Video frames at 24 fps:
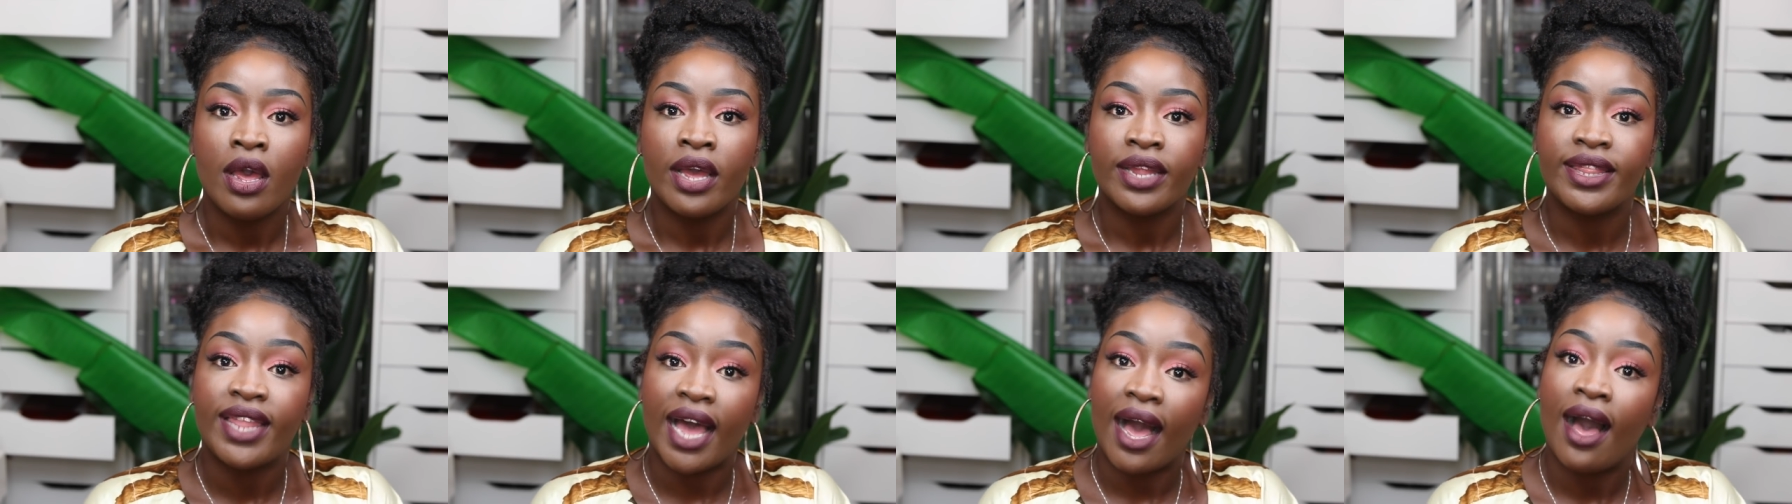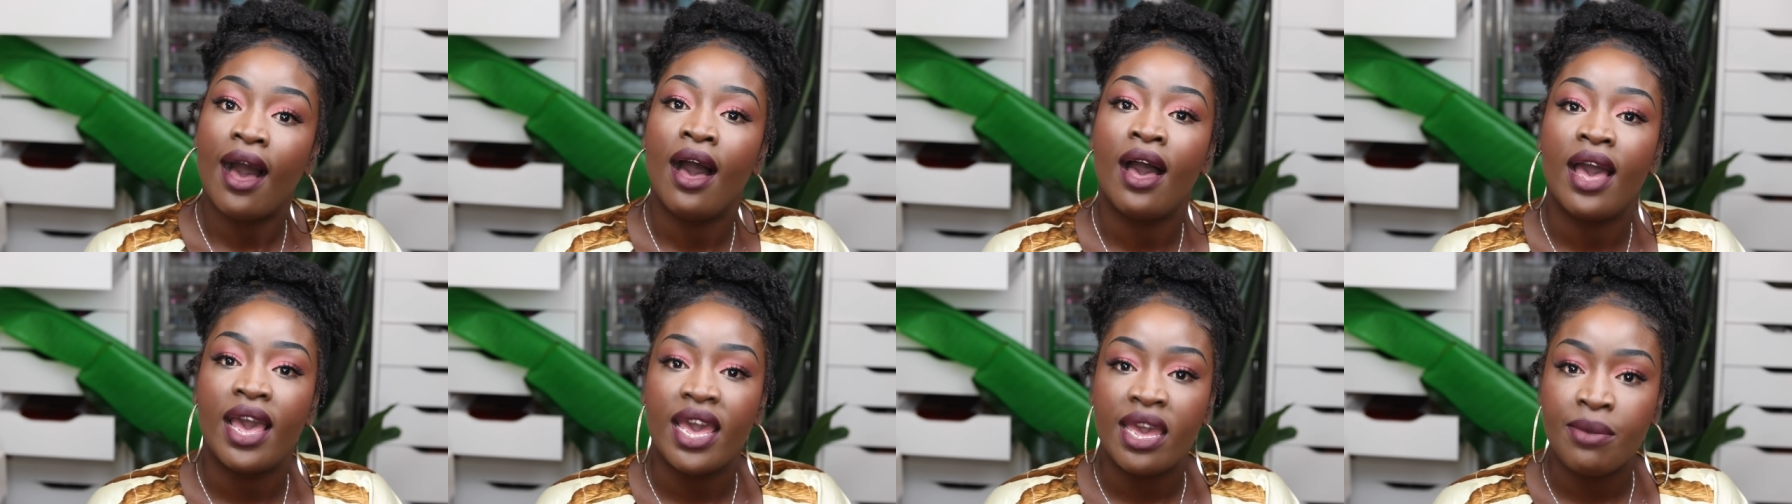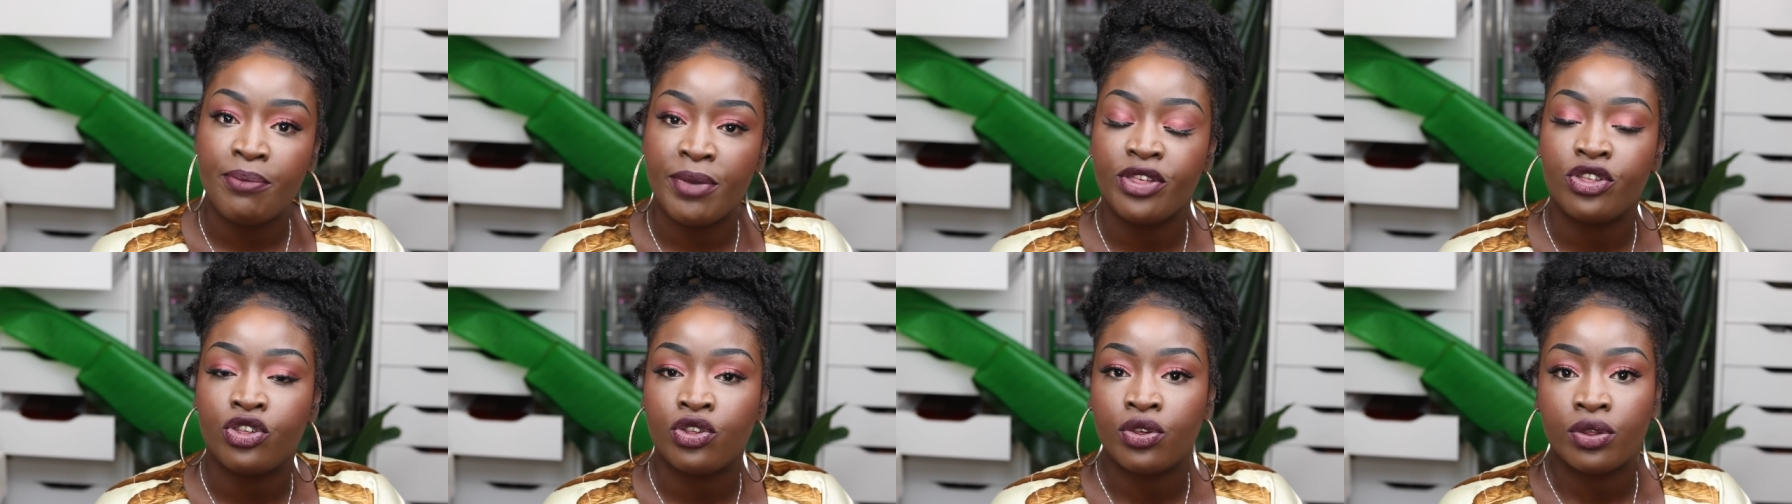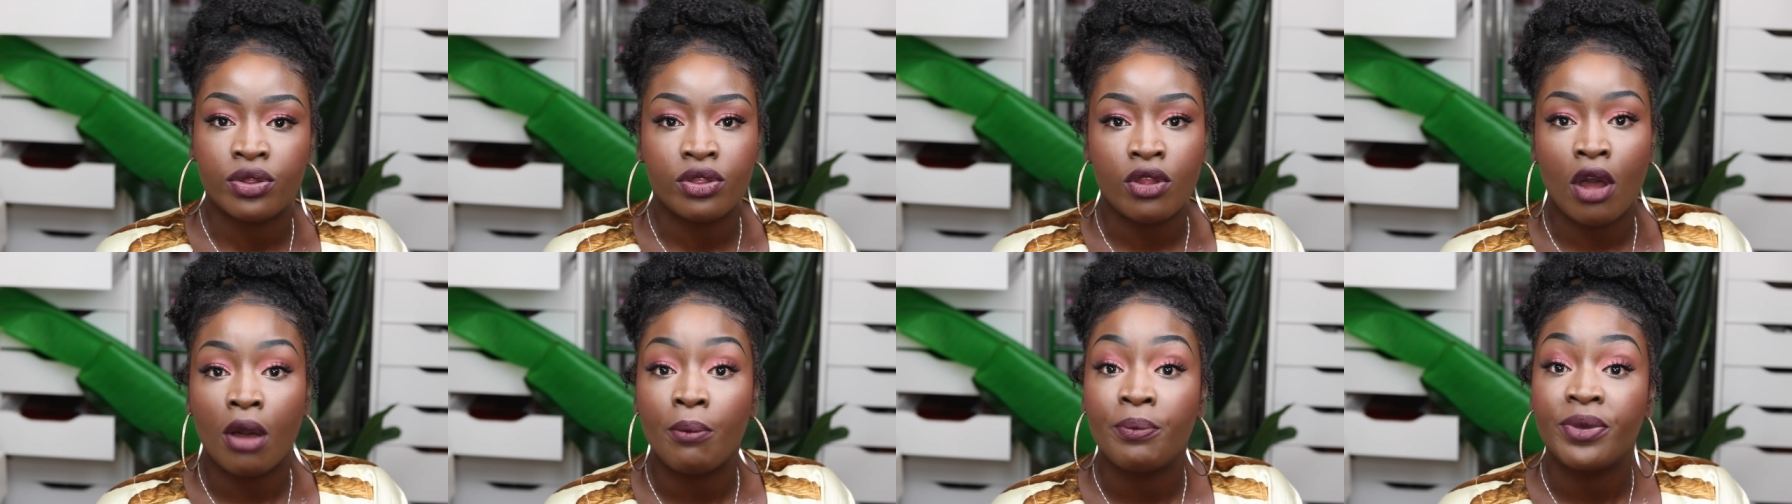that her image
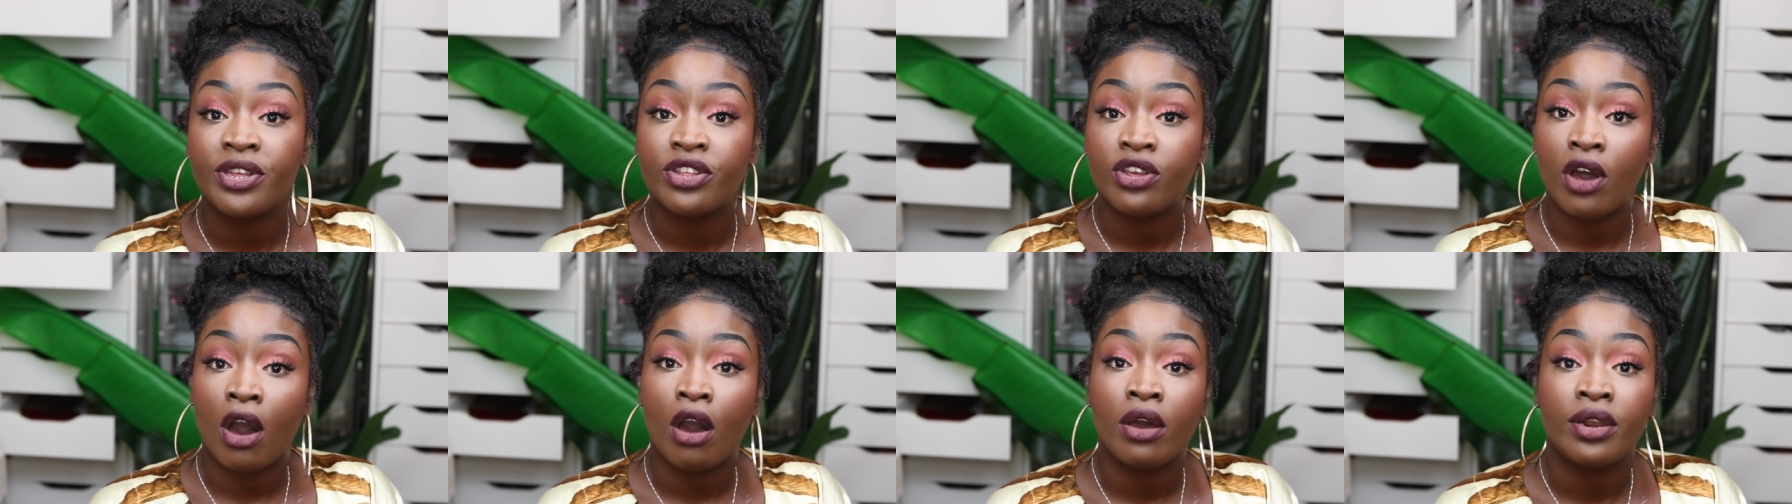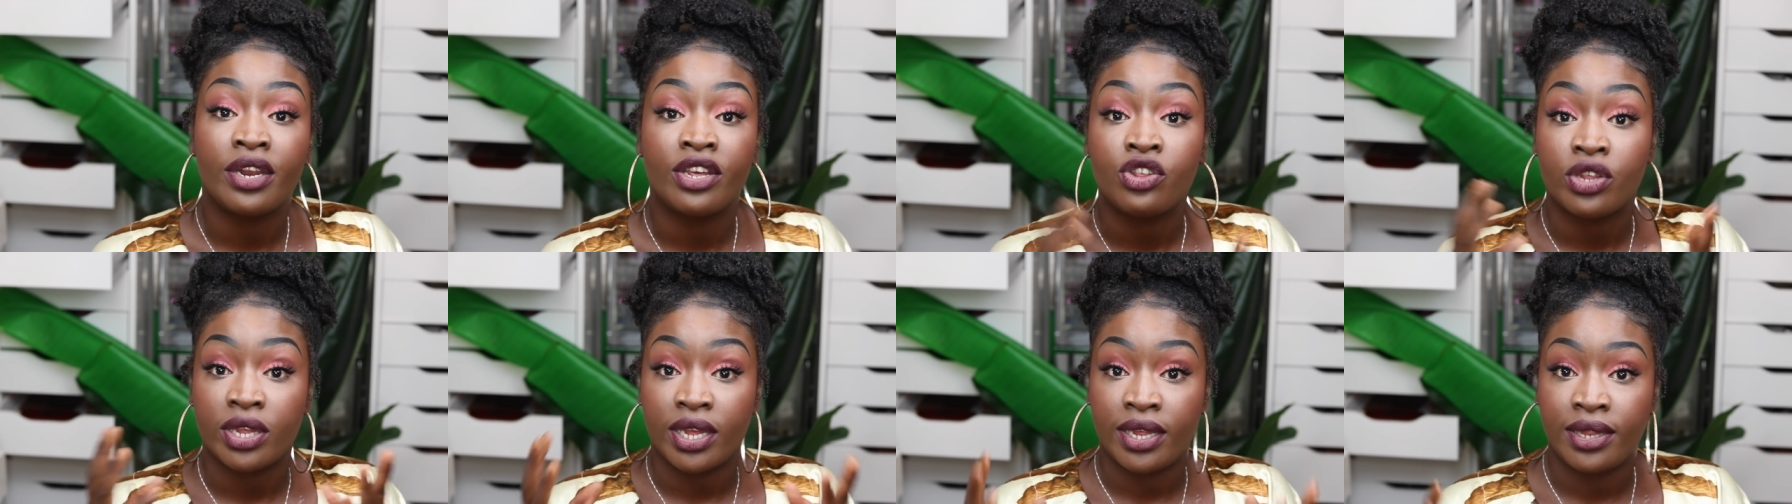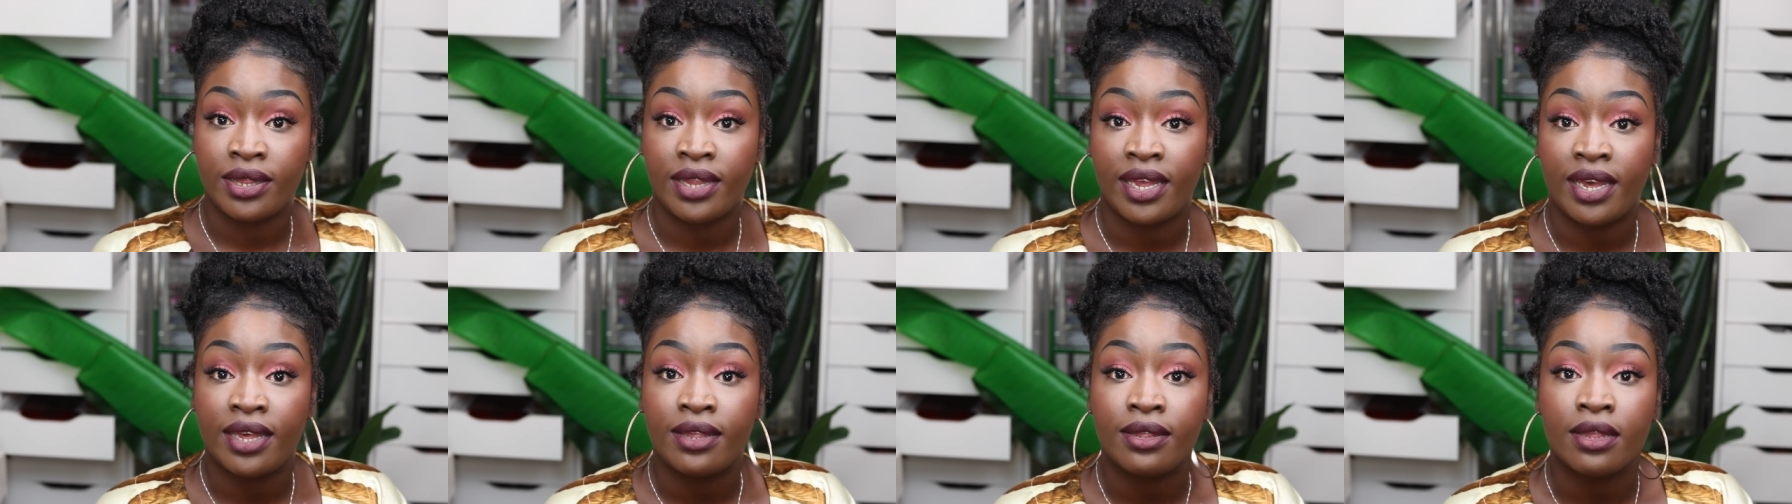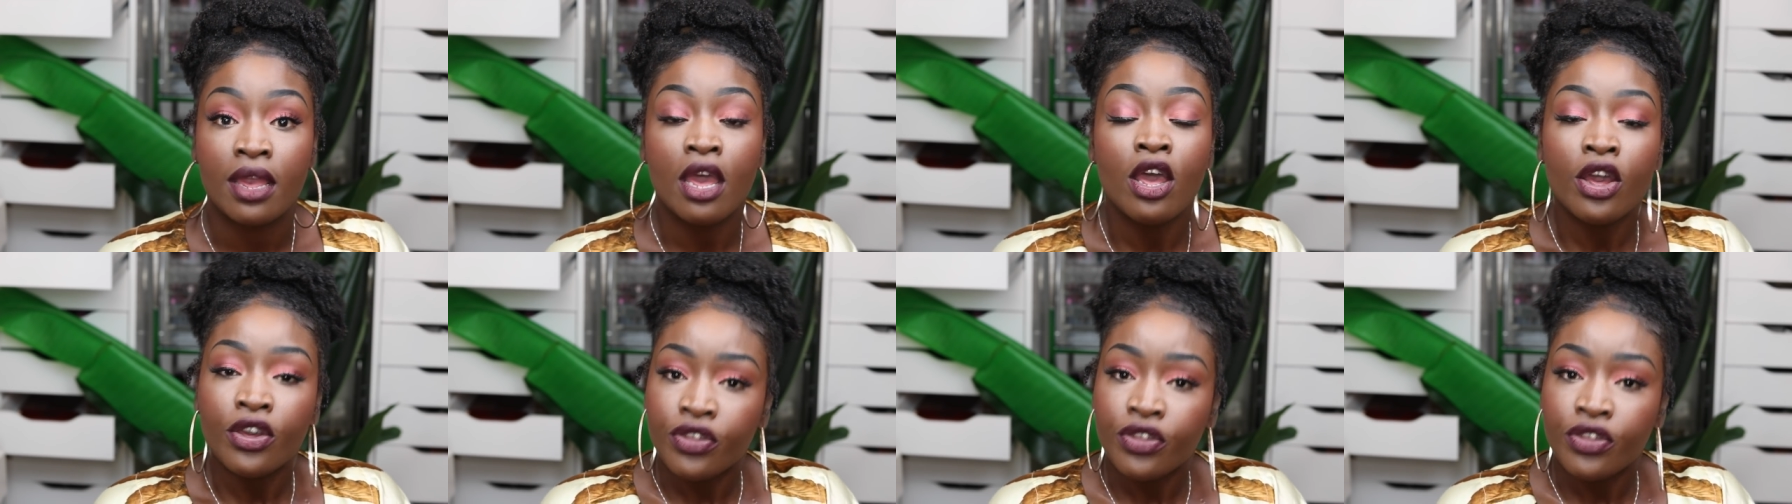should not be tarnished in this,